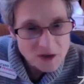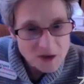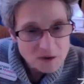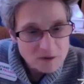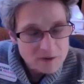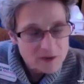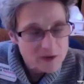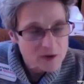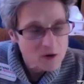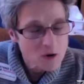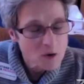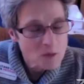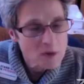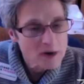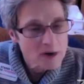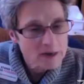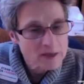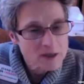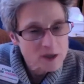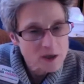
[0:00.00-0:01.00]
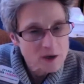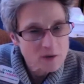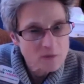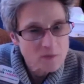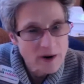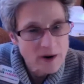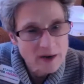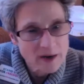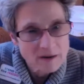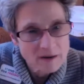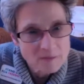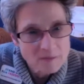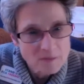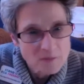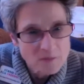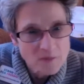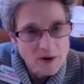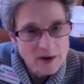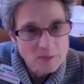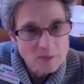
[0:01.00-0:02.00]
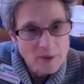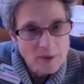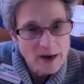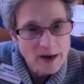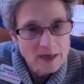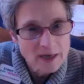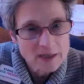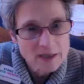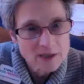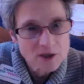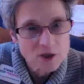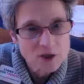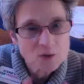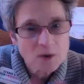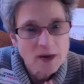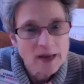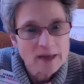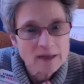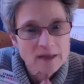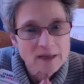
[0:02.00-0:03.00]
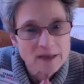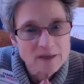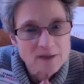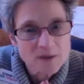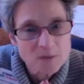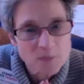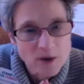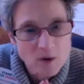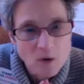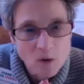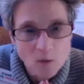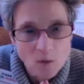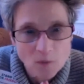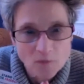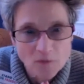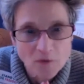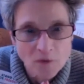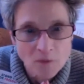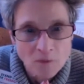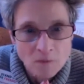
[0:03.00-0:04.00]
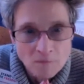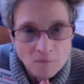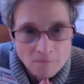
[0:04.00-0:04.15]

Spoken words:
you so much, and right back at you, and let's be hopeful.